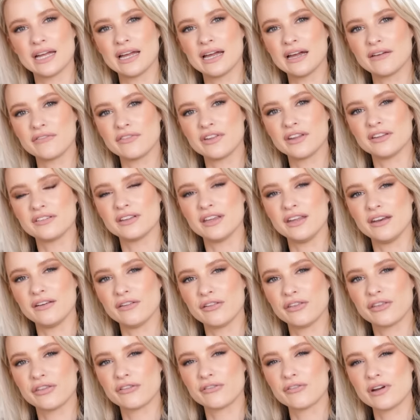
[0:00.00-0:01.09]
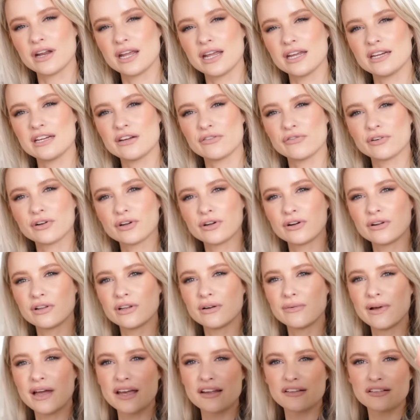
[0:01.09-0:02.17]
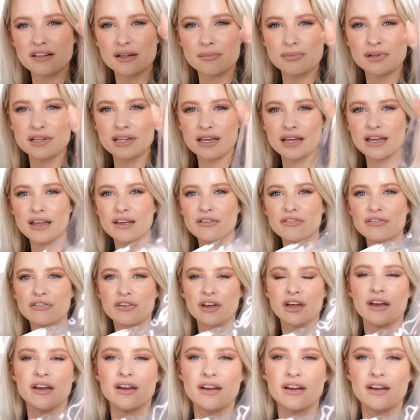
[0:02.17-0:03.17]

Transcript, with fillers: I have this in three different colorways, I believe.